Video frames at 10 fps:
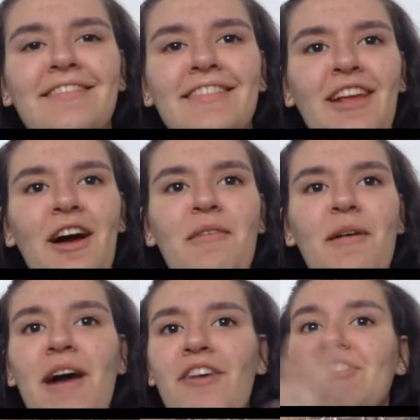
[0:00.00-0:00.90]
Sorry,
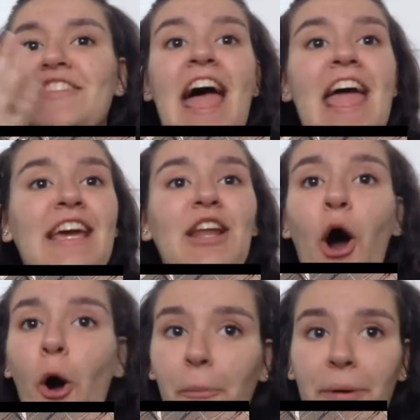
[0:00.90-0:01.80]
my mouth is hanging
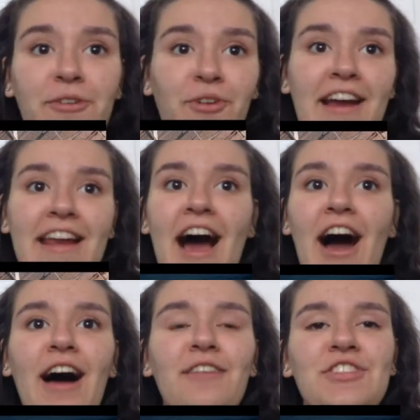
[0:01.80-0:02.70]
open right
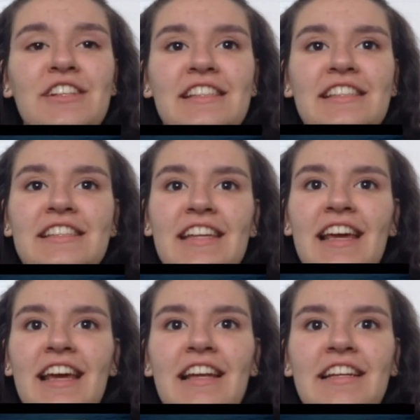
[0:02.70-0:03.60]
now. I'm just
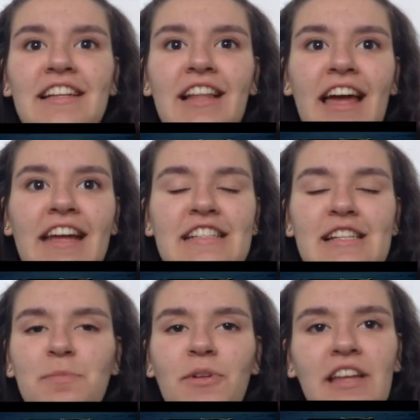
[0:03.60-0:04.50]
in like
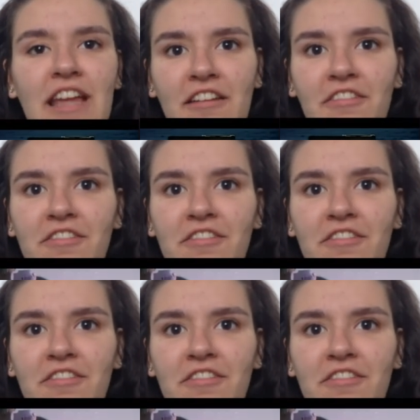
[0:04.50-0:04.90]
disbelief.